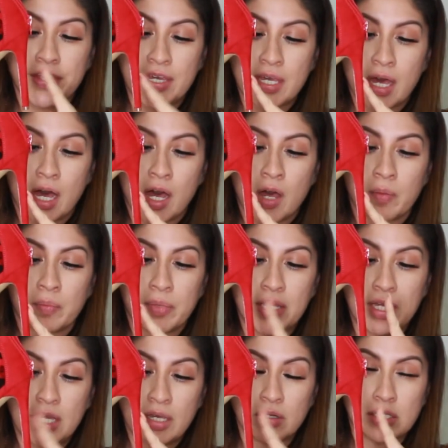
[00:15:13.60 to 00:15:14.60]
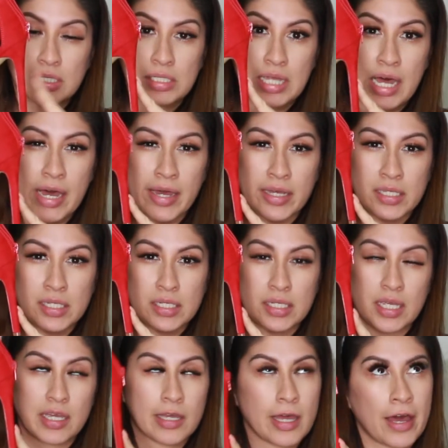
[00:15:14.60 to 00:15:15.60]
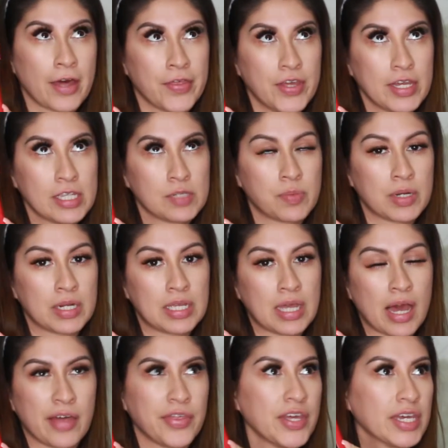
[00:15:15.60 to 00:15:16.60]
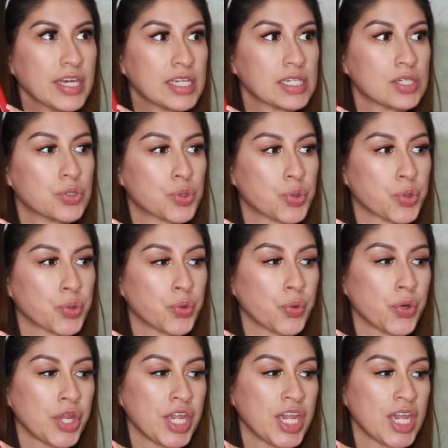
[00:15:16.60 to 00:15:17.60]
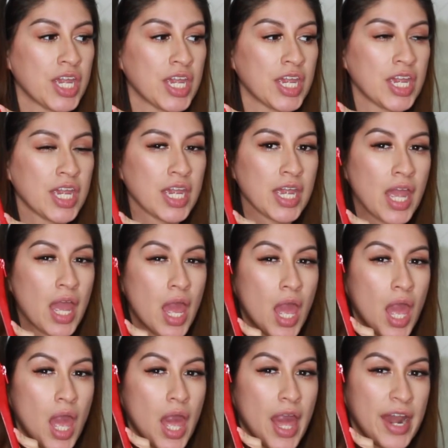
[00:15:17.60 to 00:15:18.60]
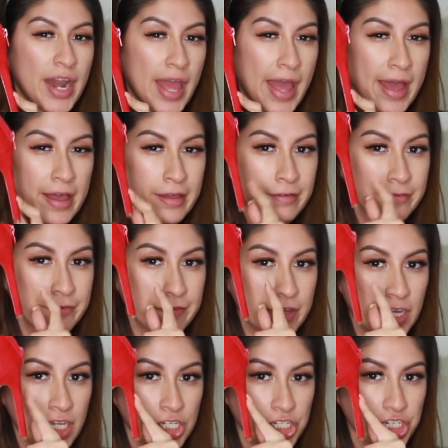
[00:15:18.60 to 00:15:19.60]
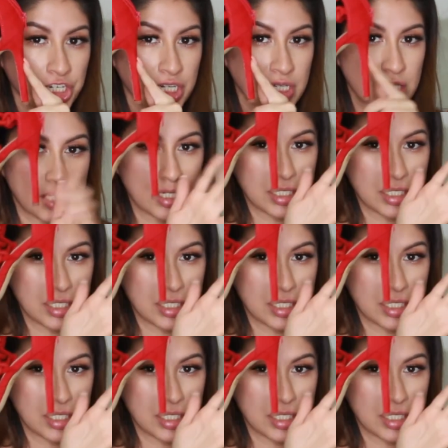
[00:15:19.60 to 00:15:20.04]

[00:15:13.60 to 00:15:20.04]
the heel size, I think it's 3.5 inches,